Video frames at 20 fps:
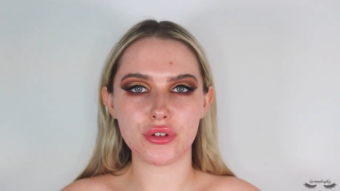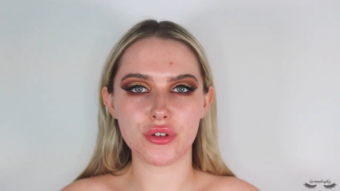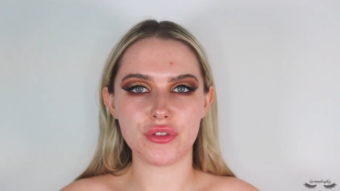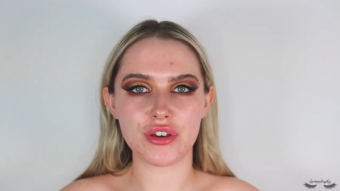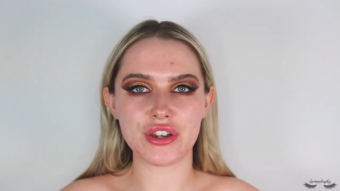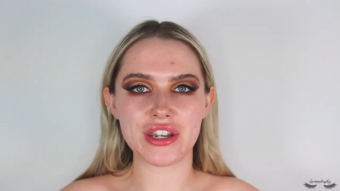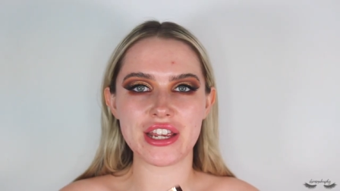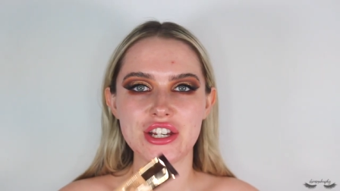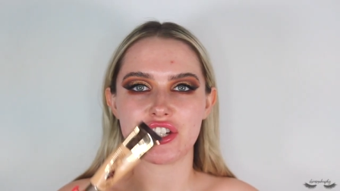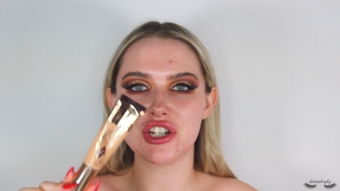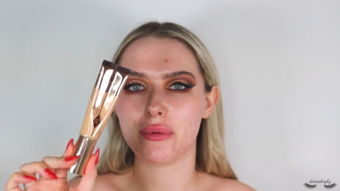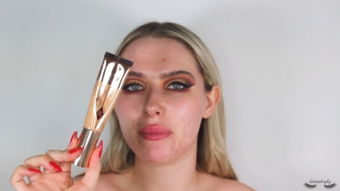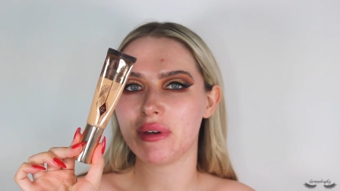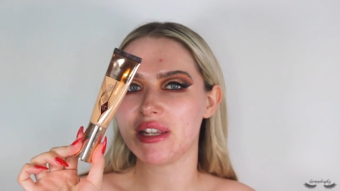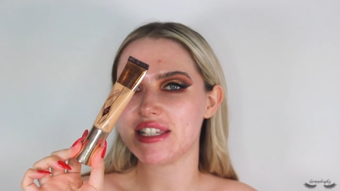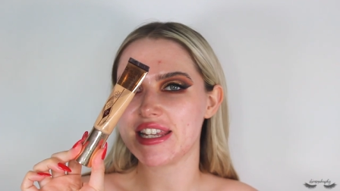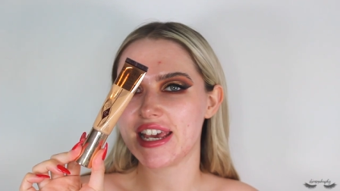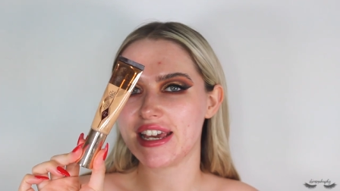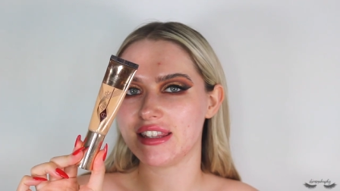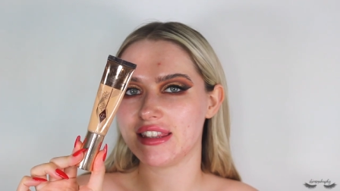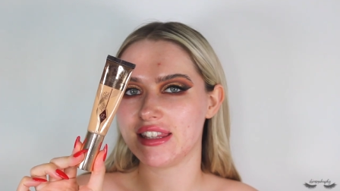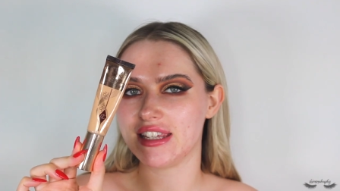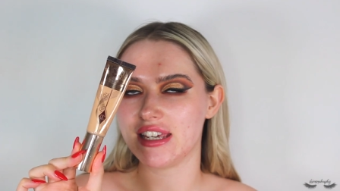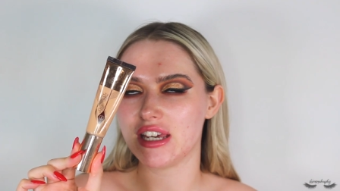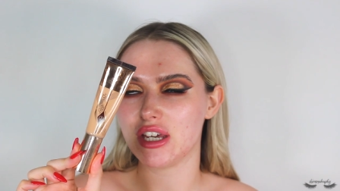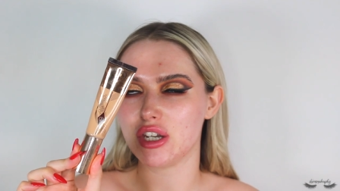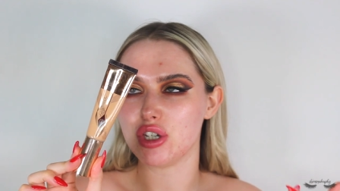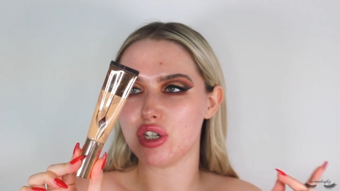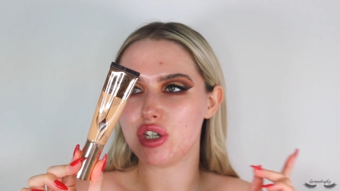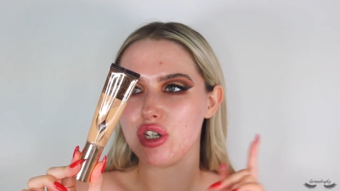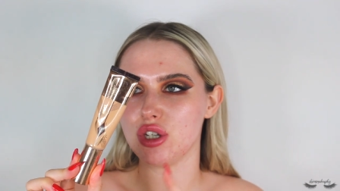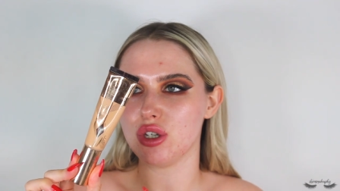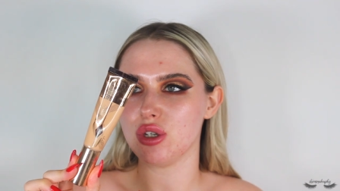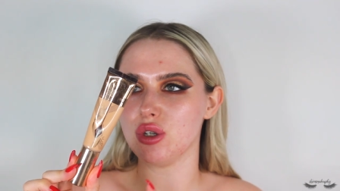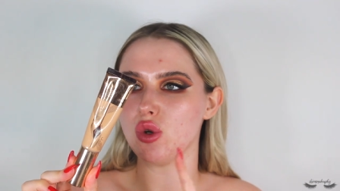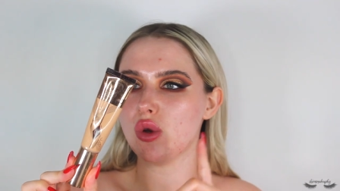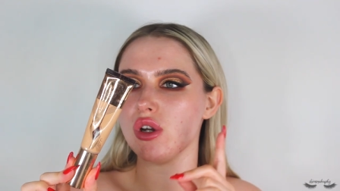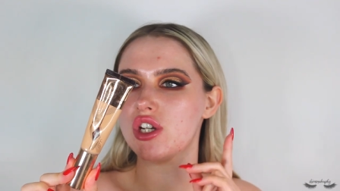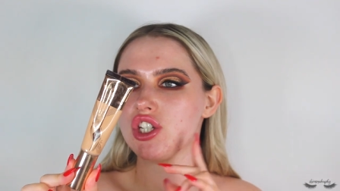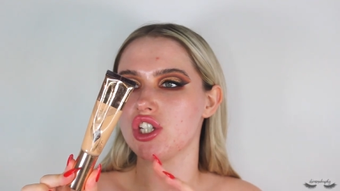for foundation, I'm going to take the
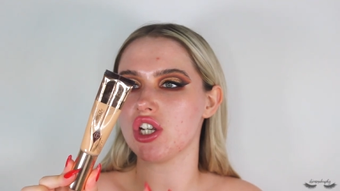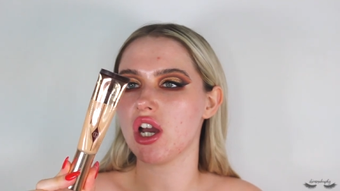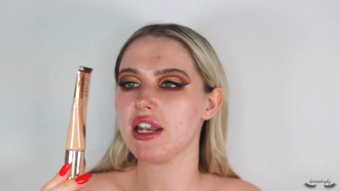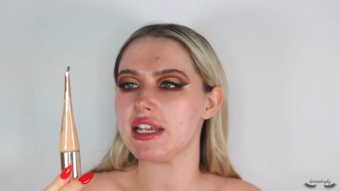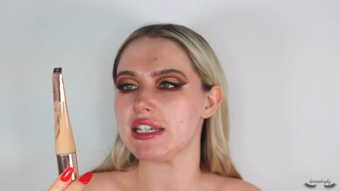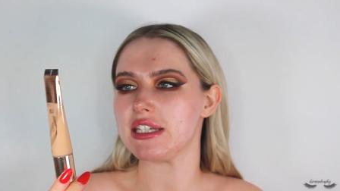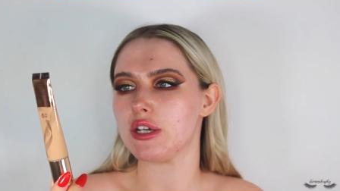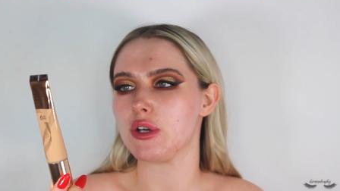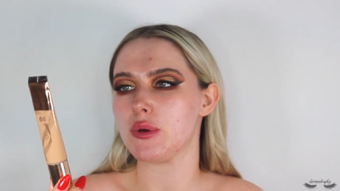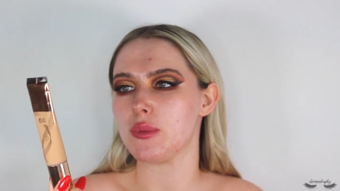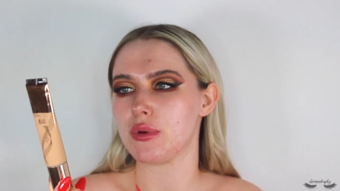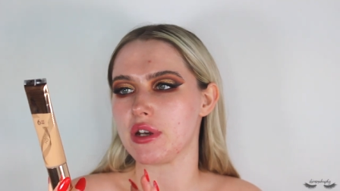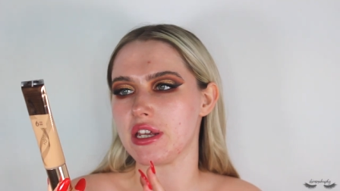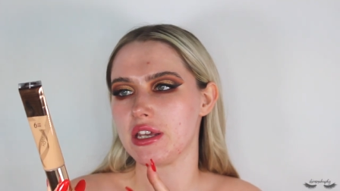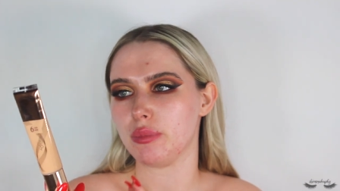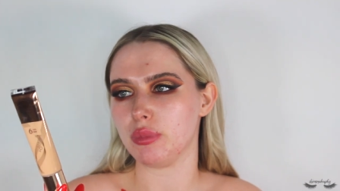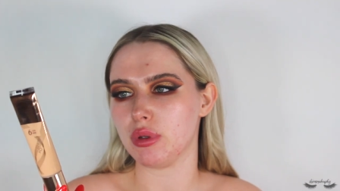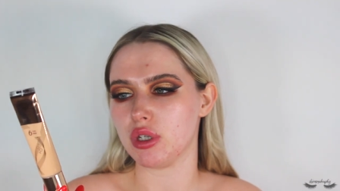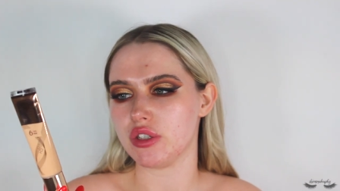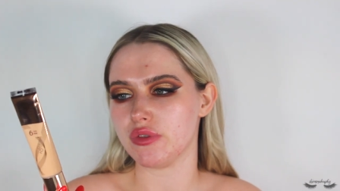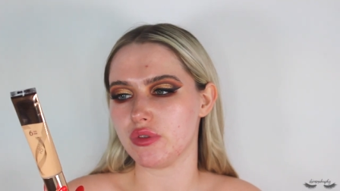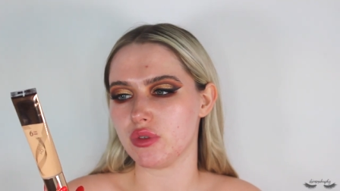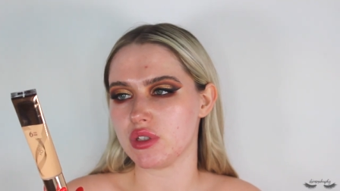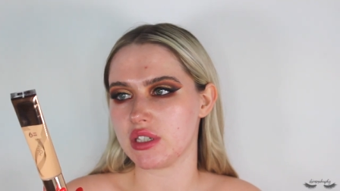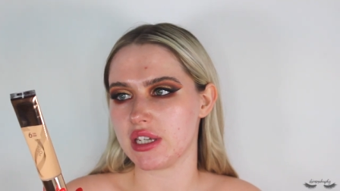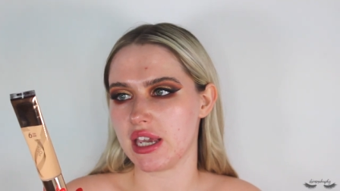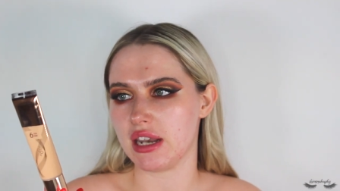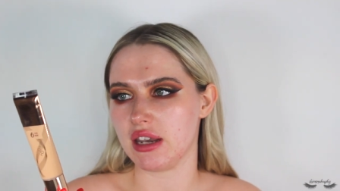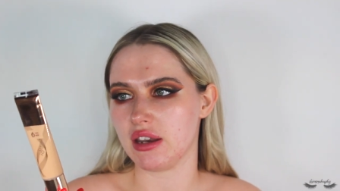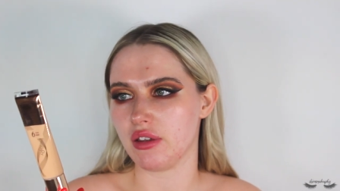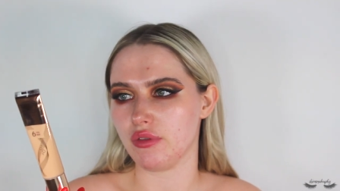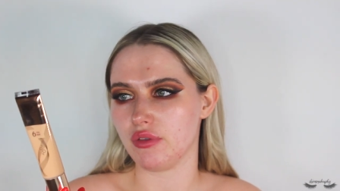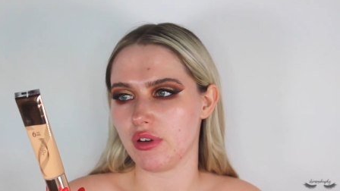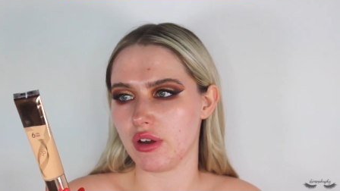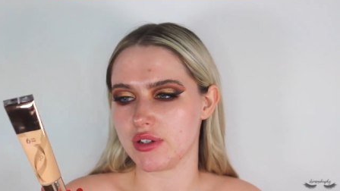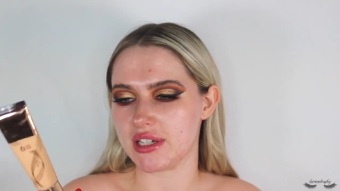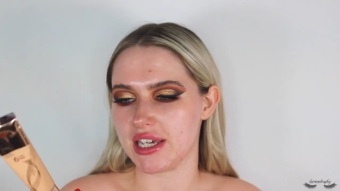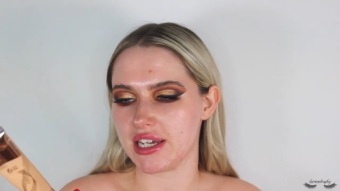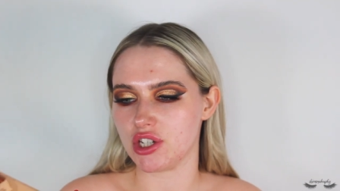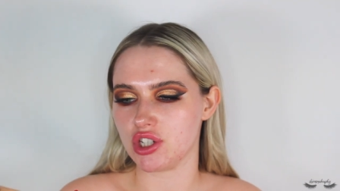new Charlotte Tilbury Beautiful Skin
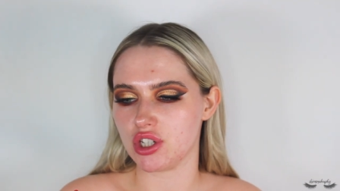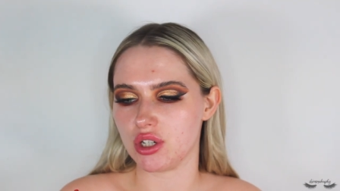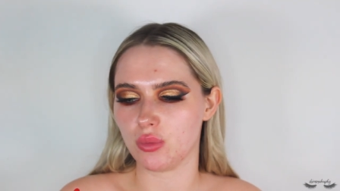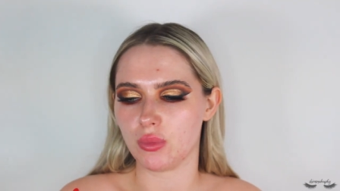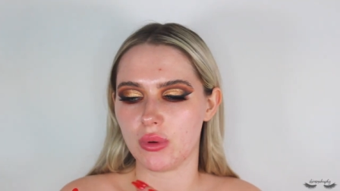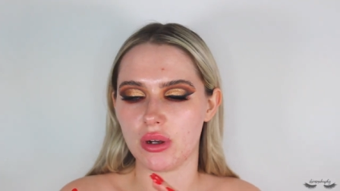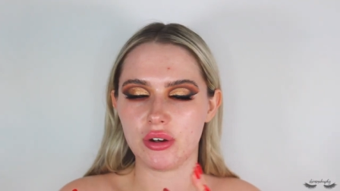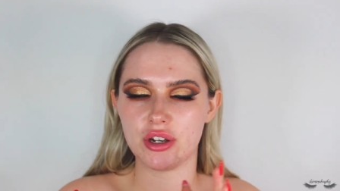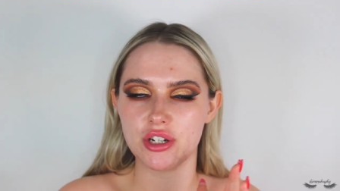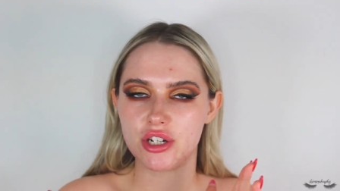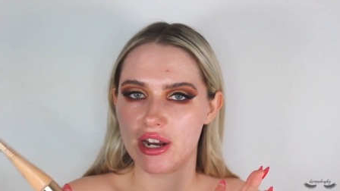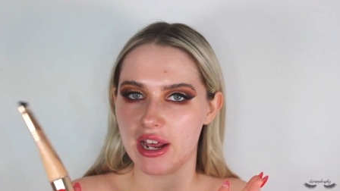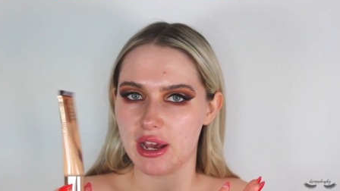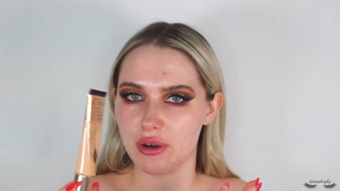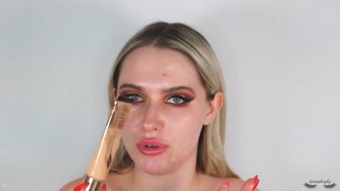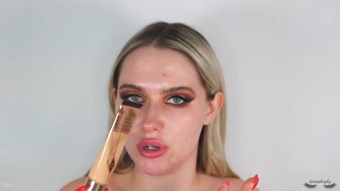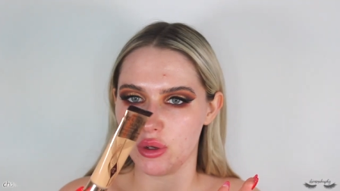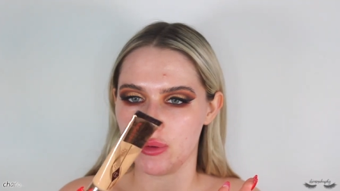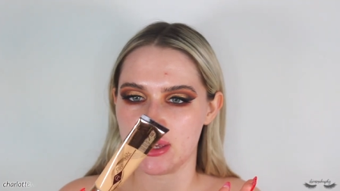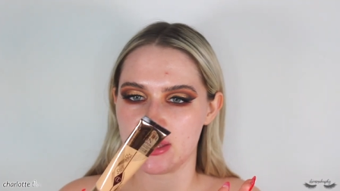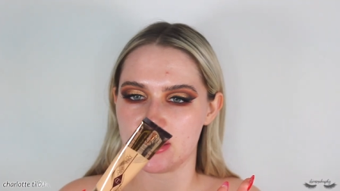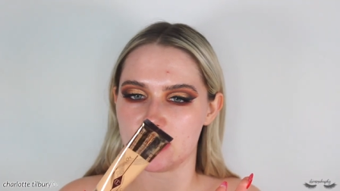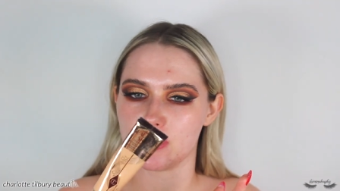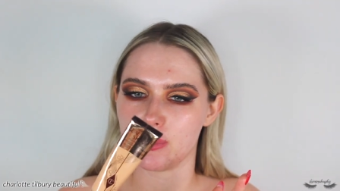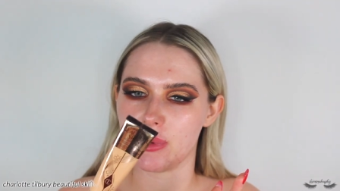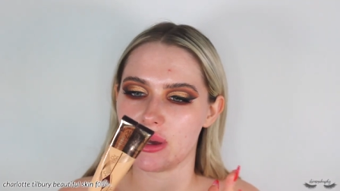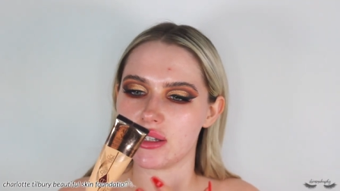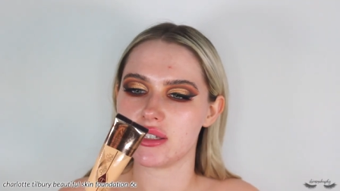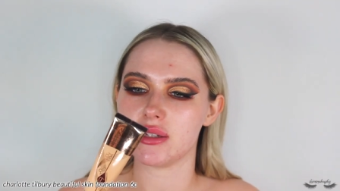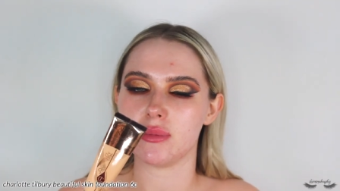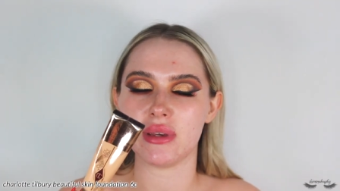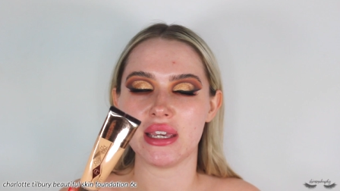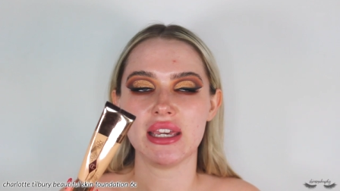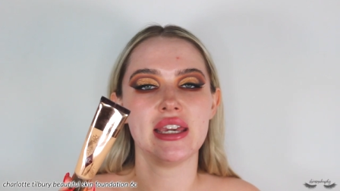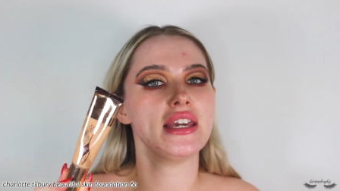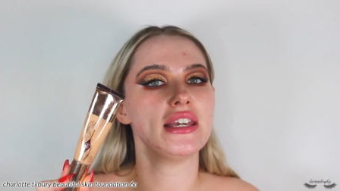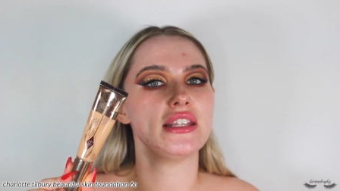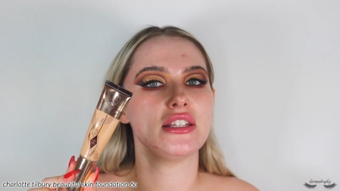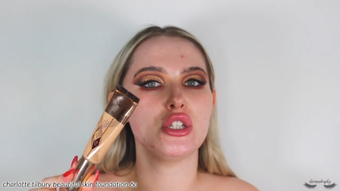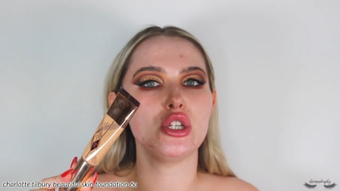foundation. Well, I don't know how new it is, but to
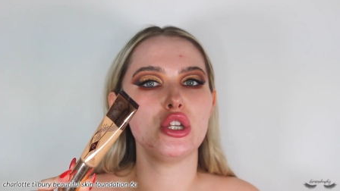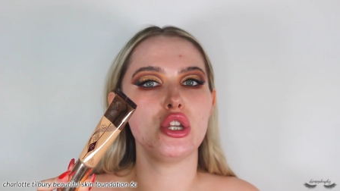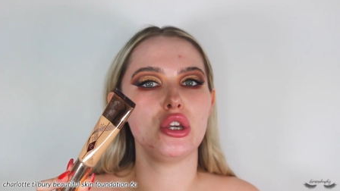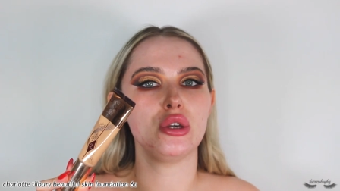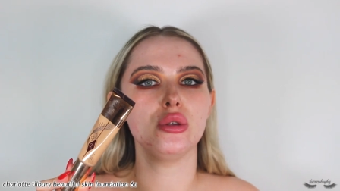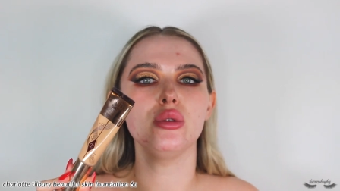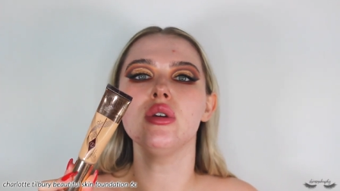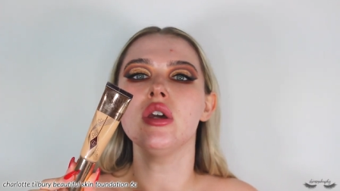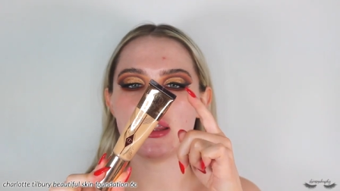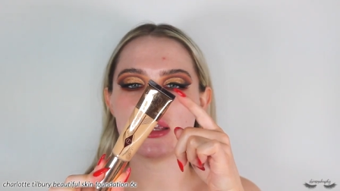me it's new.